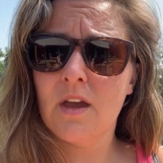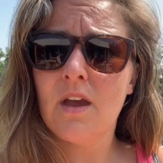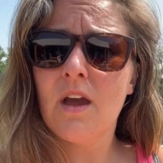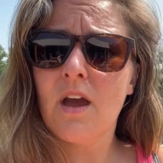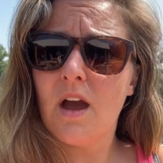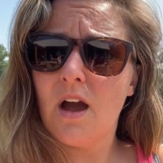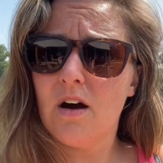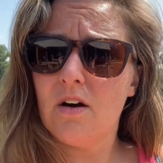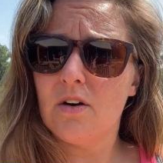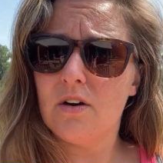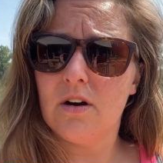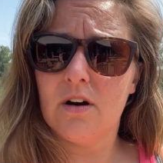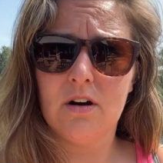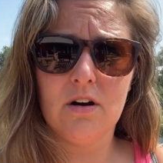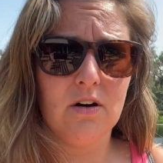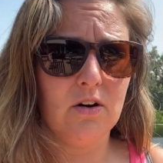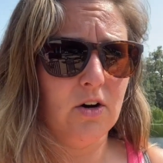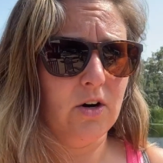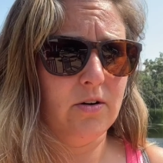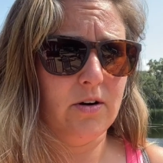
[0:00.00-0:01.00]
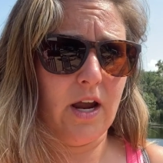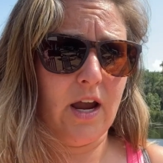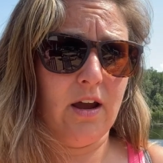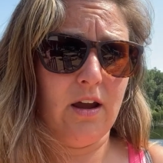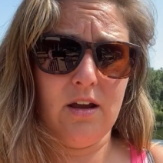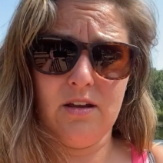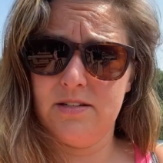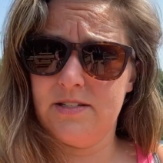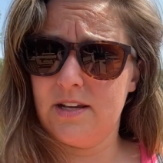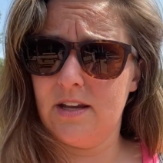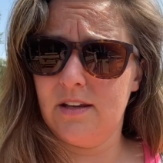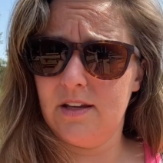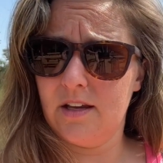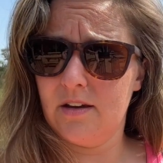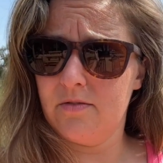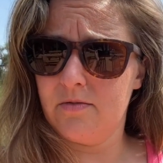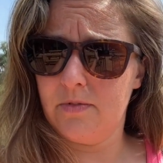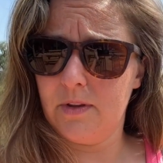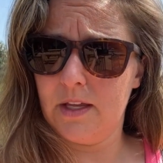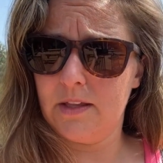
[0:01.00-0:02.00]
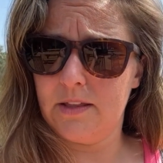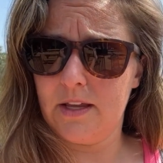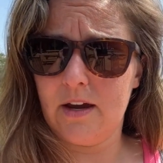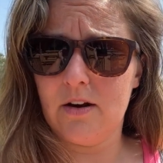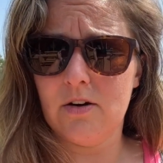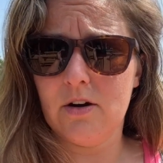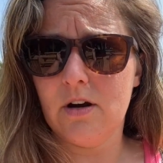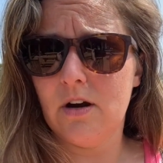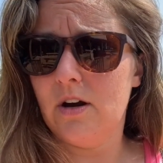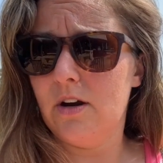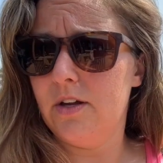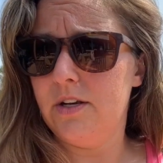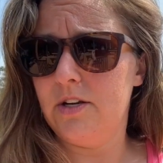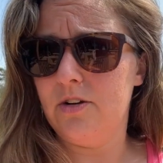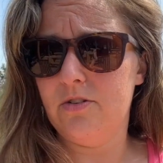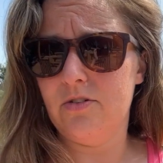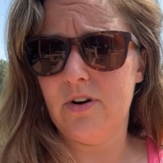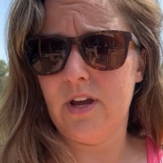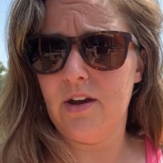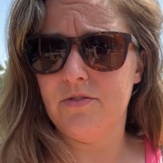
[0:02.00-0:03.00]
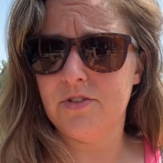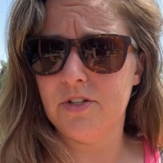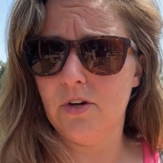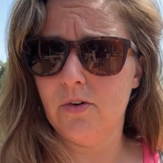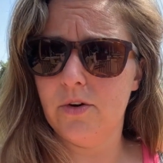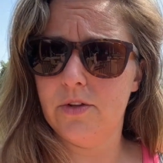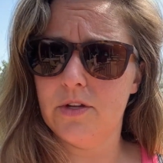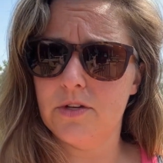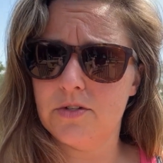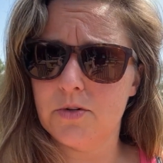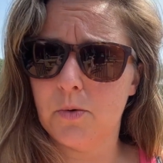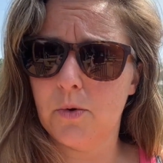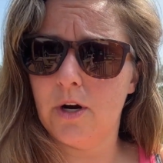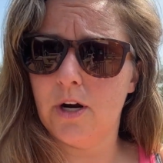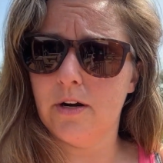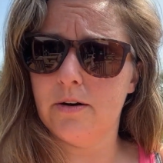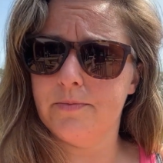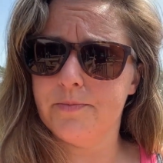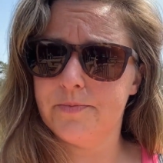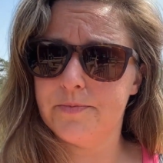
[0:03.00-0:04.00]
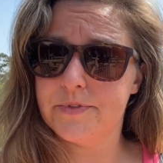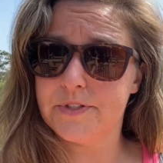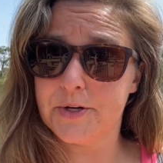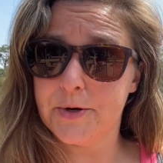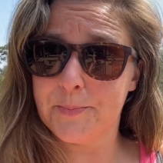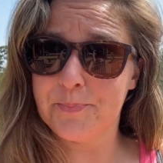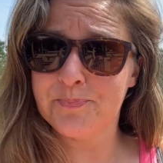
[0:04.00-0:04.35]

alcohol, or selling of like the alcohol, and you don't have to go on the tour. So,